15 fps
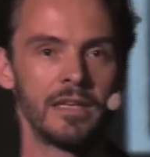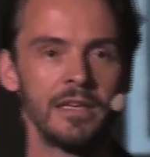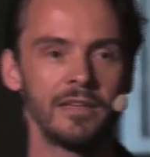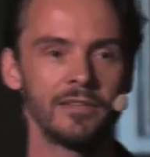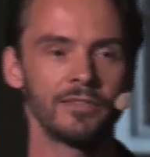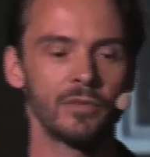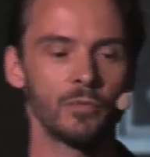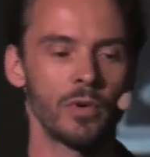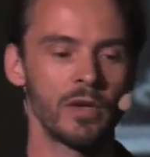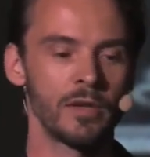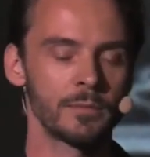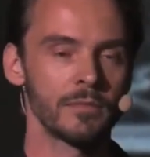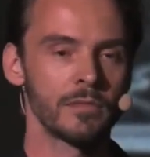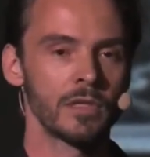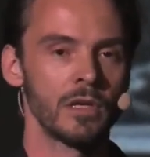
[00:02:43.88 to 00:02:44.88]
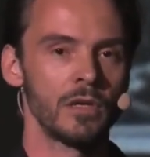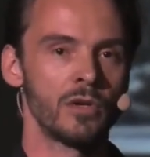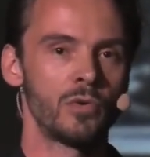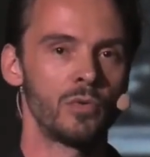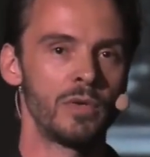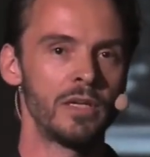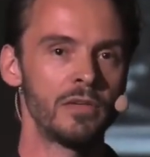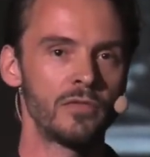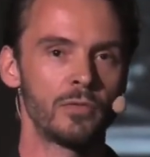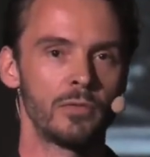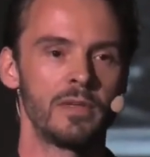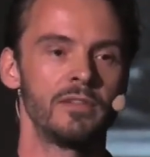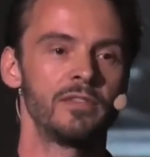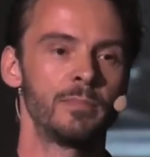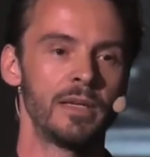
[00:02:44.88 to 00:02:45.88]
he is the one who
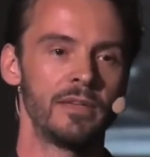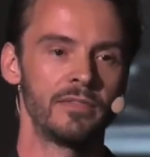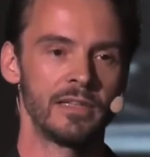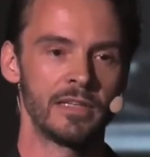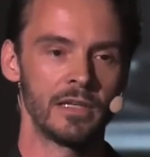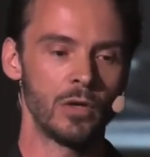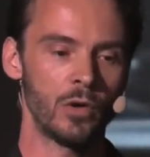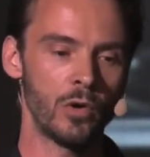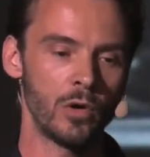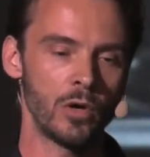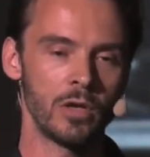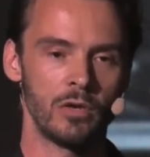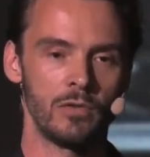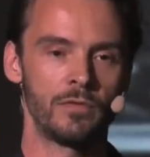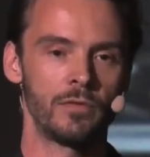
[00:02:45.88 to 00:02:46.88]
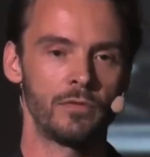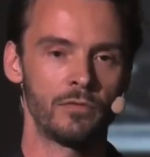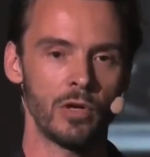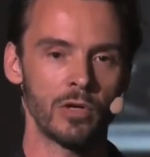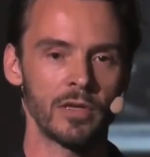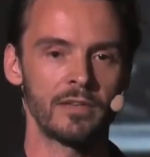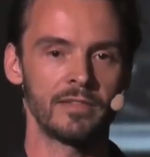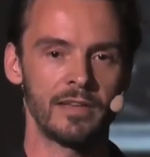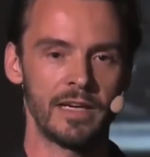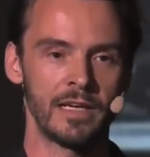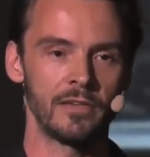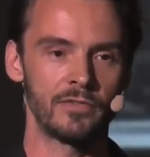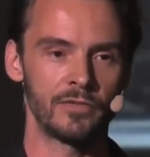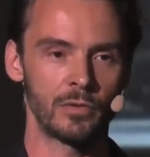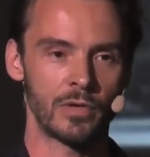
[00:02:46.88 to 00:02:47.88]
influenced basically all of rocket
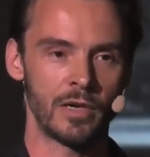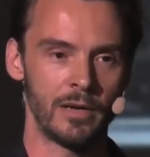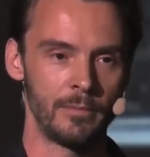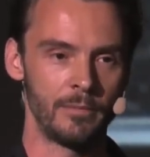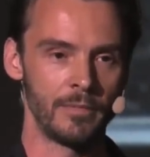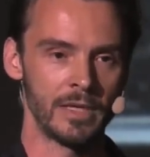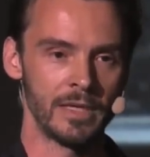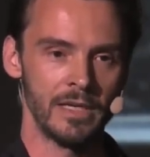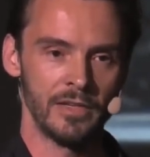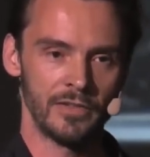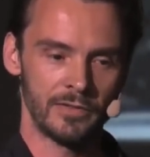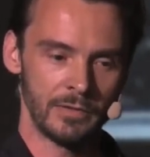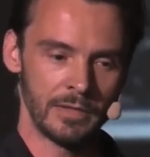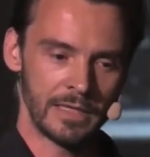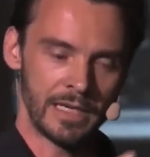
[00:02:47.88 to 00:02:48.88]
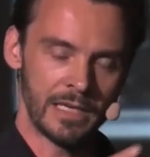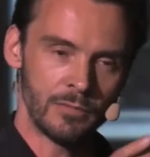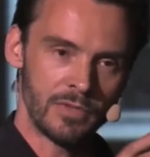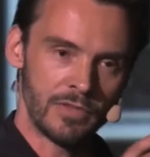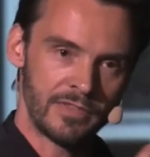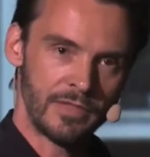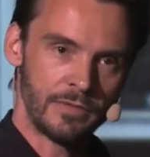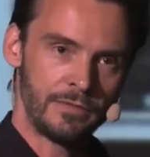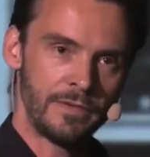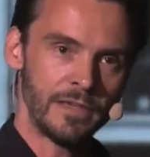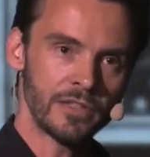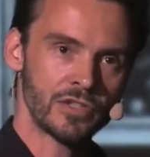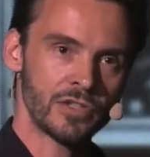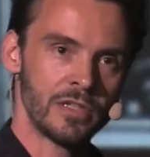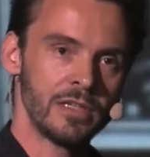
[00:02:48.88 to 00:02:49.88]
science to come. So again, we see
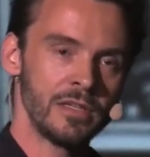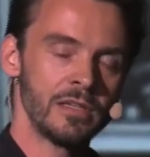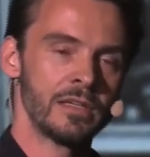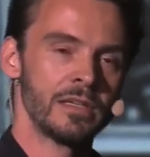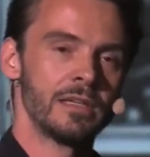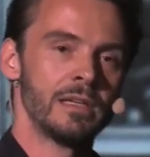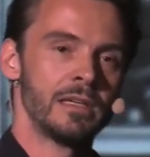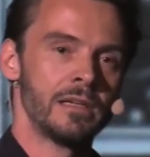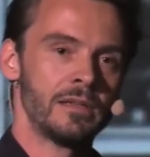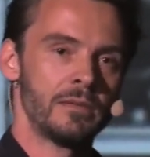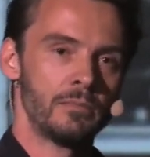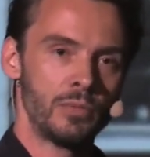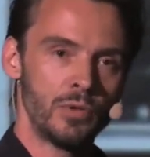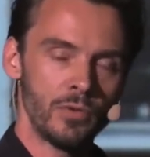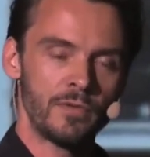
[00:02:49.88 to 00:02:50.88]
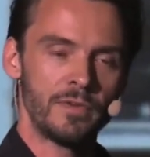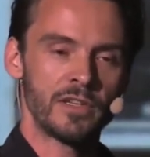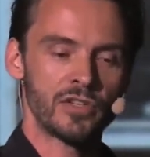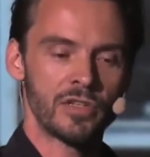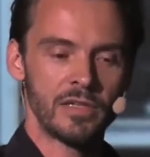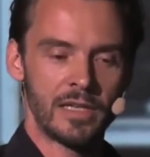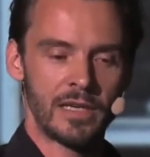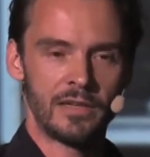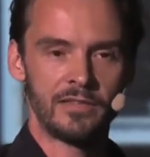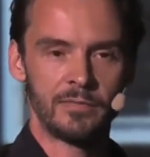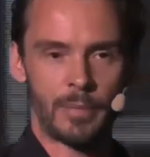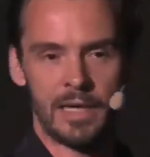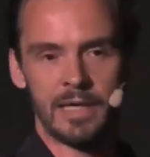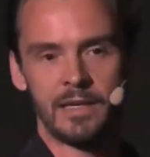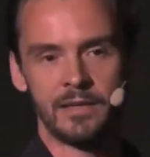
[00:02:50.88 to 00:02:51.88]
fiction, pure fiction that
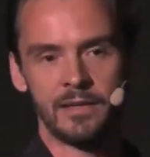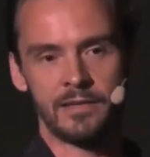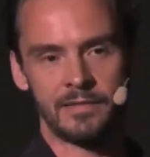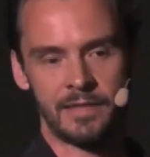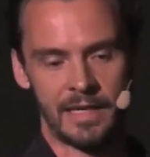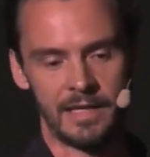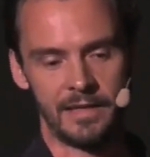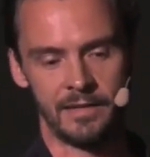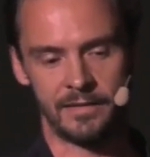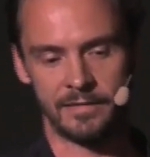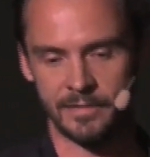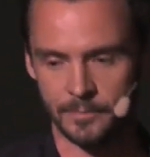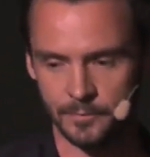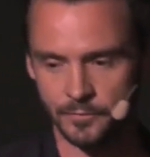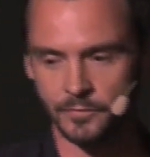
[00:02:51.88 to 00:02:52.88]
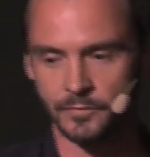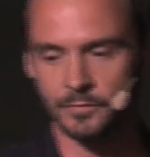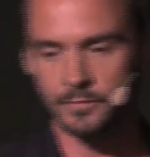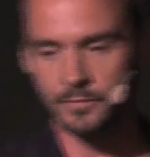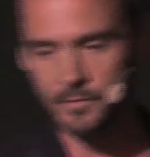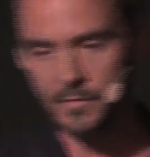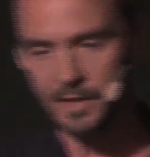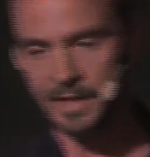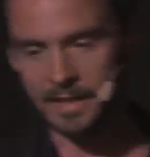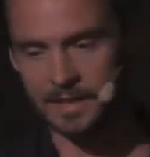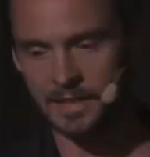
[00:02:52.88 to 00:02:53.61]
inspired science. And